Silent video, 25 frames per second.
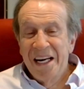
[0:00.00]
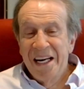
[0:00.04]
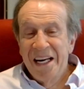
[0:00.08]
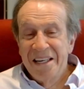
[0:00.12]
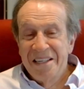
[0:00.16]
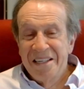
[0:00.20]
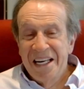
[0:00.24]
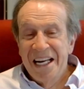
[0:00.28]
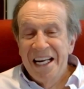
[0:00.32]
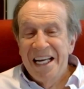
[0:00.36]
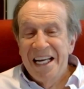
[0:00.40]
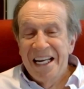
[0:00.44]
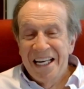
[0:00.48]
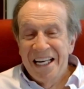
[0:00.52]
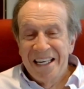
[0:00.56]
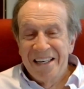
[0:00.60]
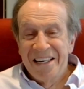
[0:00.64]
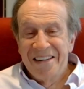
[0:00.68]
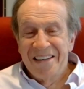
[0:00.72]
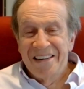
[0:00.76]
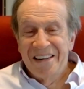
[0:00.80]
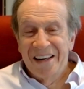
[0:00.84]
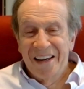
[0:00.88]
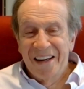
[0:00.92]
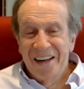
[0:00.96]
We did
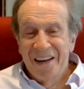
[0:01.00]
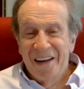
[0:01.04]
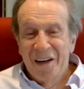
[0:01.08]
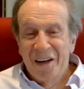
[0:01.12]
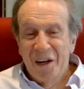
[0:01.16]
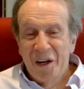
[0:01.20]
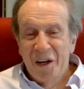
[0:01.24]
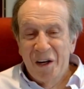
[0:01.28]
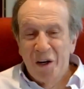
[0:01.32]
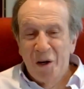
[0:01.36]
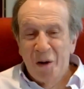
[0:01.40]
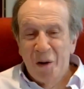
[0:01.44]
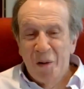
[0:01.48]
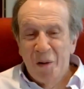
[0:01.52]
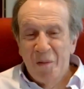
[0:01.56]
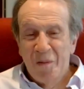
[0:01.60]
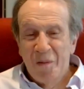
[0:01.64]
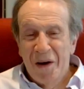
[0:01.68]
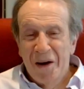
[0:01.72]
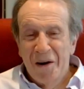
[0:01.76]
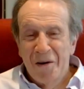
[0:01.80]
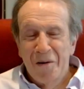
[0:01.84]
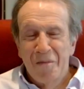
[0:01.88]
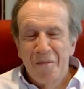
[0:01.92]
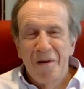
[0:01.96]
indeed.
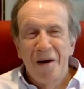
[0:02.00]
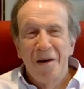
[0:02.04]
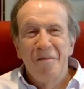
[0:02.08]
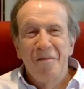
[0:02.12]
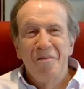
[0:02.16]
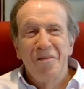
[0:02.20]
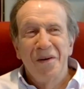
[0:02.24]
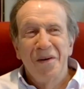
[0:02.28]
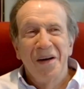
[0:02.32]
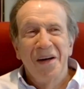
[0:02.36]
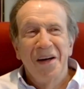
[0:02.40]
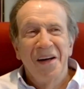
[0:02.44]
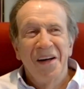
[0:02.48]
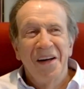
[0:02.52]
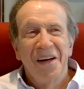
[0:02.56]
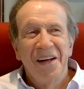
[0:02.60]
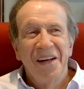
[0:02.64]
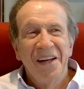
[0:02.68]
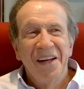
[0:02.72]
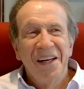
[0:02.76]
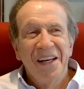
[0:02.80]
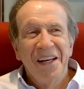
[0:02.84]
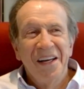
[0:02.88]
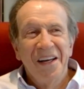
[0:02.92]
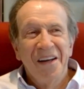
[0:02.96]
I
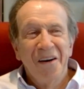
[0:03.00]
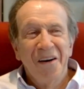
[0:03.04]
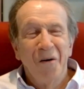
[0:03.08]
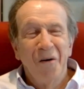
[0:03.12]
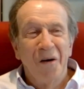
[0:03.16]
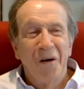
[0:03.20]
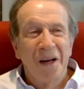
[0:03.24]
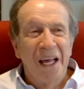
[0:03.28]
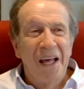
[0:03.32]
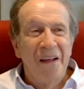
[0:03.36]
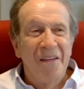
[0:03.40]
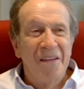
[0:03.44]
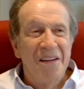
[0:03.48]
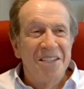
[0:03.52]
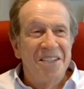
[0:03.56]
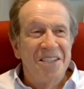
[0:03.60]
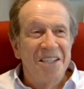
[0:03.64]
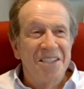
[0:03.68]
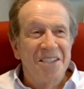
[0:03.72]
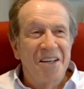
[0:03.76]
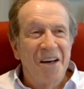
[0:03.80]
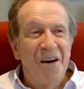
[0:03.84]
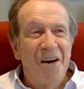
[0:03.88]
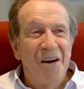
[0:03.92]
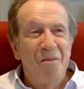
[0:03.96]
remember,
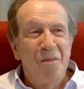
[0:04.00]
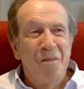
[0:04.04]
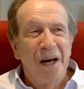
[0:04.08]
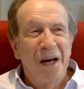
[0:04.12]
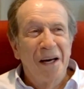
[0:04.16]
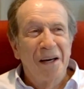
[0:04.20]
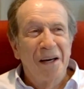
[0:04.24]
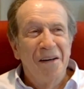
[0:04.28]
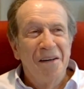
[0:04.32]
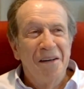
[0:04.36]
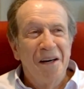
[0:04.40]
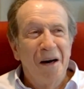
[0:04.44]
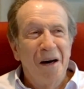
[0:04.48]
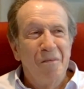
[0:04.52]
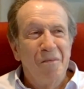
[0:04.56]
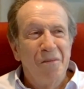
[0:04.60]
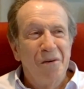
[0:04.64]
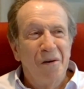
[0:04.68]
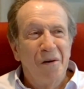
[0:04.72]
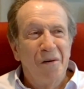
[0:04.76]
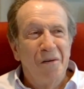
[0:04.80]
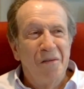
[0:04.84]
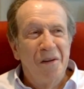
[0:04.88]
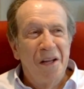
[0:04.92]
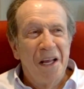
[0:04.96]
again, this is going back a
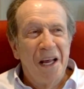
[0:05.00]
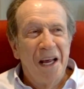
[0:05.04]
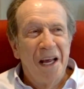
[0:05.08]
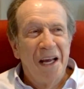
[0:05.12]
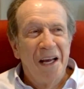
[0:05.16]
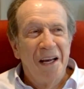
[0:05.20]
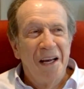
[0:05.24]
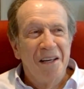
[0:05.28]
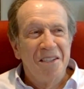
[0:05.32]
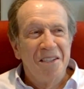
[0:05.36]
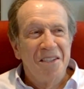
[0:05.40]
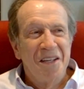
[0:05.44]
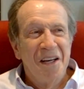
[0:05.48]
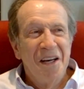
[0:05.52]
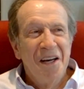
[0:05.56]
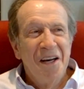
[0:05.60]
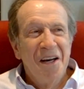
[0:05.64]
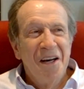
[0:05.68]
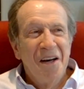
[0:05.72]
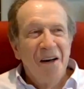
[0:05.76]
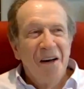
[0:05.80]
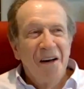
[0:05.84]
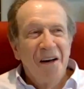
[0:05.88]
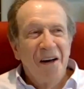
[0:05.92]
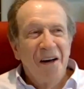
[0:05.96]
number of
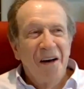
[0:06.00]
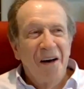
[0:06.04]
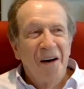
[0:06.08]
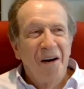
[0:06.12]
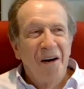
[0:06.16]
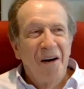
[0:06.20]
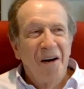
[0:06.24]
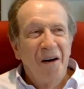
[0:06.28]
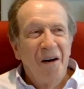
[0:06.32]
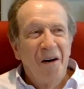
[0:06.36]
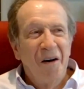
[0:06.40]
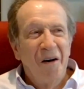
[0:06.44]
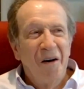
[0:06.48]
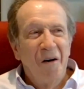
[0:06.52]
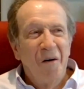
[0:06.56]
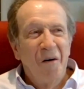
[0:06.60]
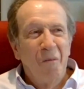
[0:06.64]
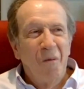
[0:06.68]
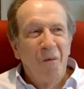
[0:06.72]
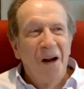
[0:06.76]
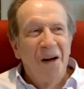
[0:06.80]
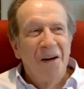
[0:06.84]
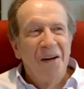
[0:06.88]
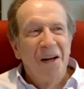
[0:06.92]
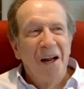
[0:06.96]
years.
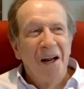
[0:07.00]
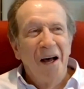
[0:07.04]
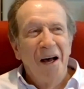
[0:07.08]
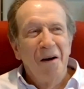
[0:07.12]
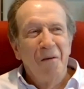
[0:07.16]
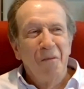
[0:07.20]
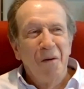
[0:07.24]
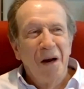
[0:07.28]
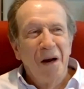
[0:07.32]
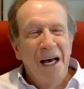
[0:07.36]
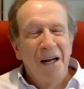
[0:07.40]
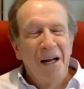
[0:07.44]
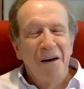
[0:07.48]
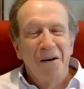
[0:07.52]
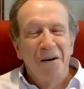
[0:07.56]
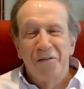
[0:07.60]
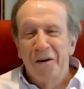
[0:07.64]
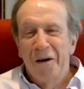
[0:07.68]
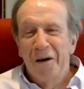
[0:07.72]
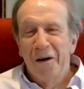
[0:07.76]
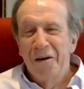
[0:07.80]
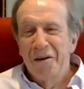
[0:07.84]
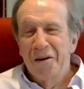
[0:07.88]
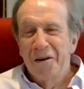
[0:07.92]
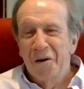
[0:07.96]
One night we
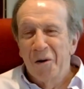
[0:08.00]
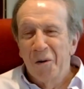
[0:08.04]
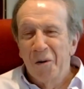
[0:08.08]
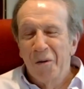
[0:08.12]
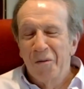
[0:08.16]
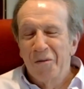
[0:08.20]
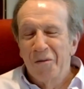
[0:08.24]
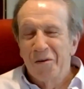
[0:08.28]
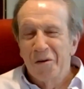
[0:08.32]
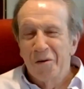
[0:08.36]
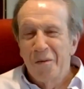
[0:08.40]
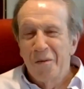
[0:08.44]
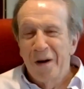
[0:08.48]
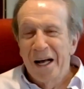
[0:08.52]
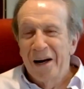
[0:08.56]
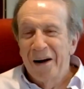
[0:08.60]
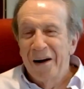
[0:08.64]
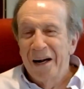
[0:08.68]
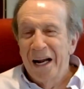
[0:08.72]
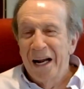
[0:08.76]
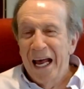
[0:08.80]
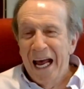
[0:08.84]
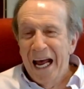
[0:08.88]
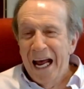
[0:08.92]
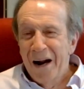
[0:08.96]
had a phone call for
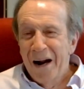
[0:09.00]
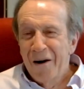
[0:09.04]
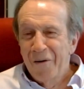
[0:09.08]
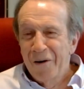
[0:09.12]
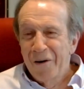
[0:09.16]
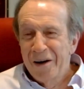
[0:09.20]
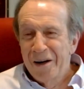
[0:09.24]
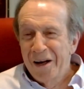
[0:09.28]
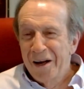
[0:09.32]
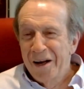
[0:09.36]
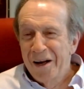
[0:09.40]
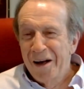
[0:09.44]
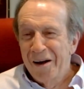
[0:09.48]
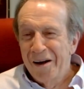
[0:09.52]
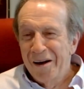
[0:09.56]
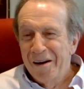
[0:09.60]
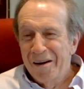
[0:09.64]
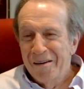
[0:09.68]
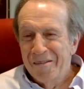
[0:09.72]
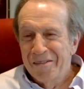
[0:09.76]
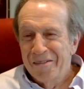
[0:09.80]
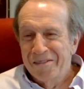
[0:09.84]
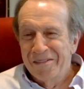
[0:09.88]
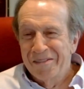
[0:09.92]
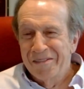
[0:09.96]
about an hour and a
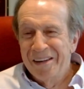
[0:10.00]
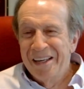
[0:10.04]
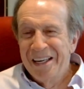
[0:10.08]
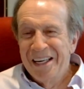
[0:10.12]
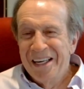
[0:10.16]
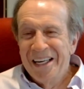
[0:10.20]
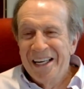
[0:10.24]
half.